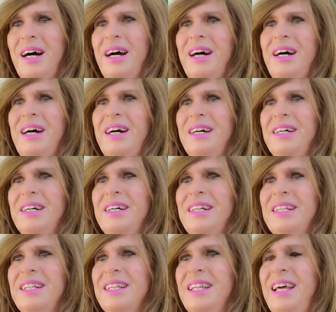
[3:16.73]
uh,
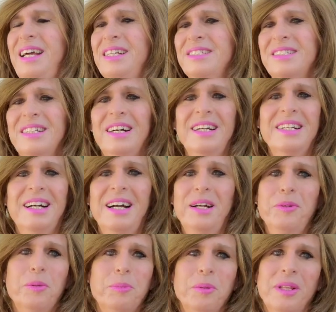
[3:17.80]
last night. I
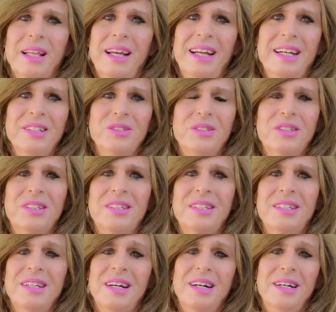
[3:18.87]
have a
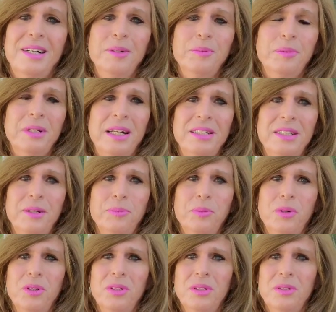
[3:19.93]
blast. Uh, but I did
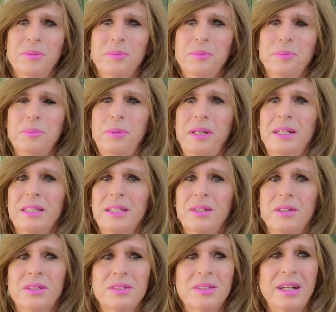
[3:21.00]
want to be
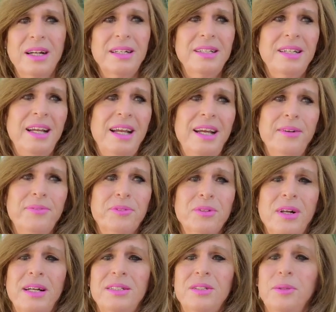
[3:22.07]
clear because I,
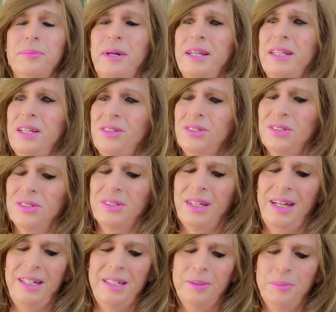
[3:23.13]
after I do my kitchen
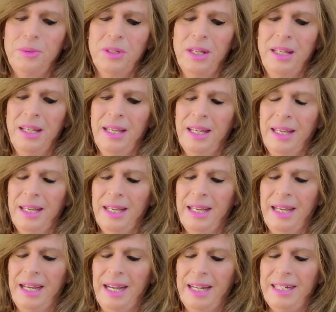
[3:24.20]
stadiums,
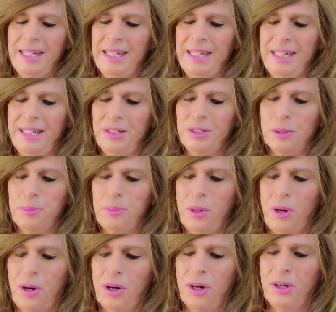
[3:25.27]
and it is a
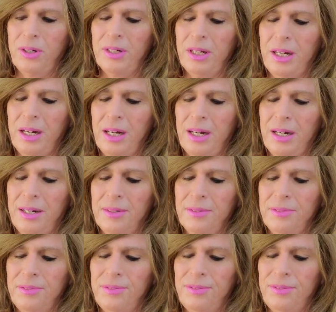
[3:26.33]
part
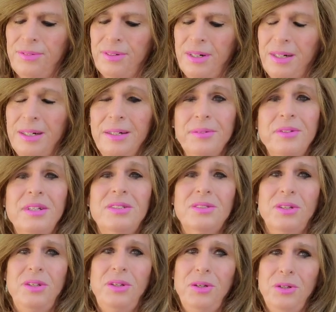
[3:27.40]
of, uh, it's
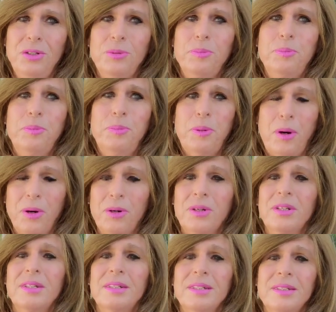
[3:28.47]
a huge part
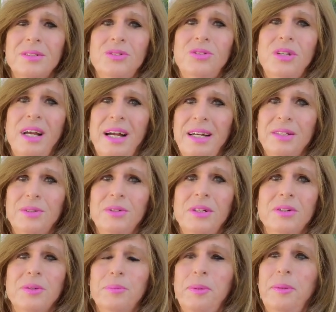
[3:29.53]
of the channel
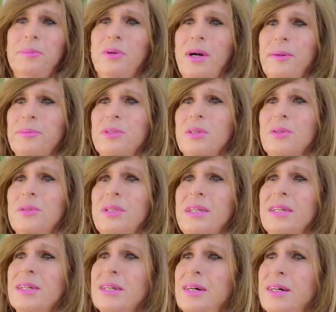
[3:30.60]
here, and people absolutely
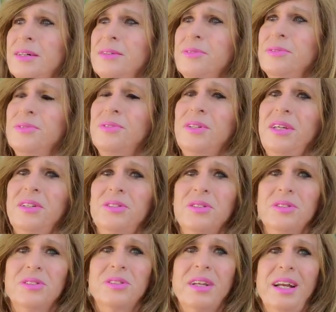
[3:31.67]
love
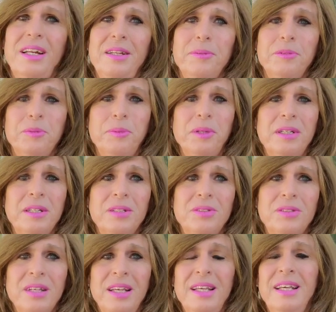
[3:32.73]
kitchen stadiums
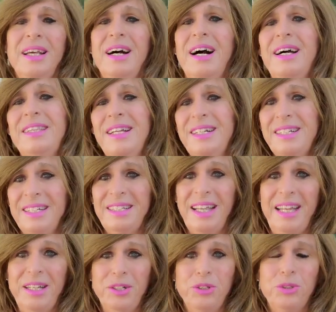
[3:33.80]
because I think that
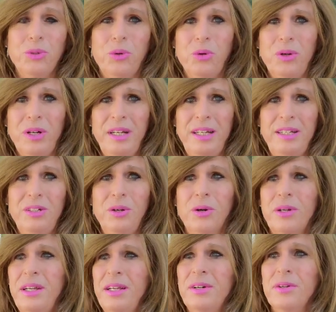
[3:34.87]
they enjoy
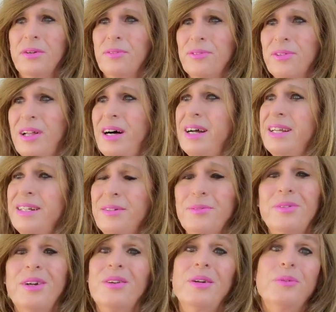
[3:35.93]
cooking on the fly in a
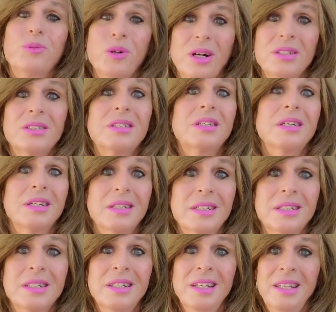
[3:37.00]
very rustic
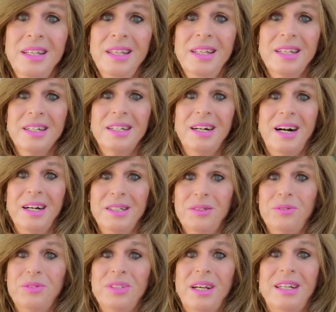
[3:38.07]
kind
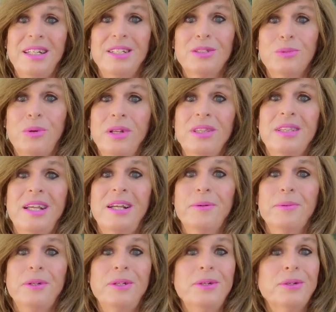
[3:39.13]
of setting. It's one
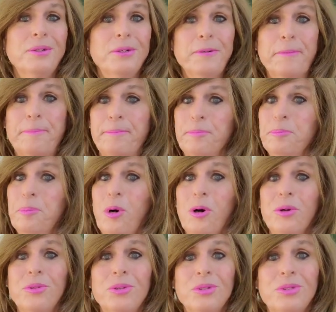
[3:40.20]
thing when you're
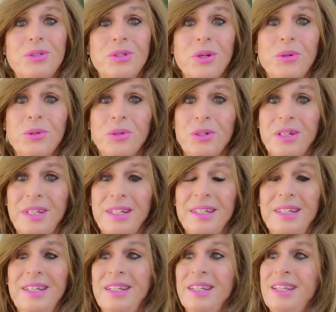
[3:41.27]
Martha
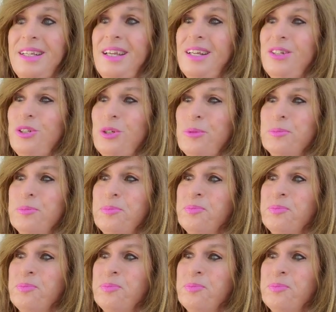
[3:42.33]
Stewarting in a kitchen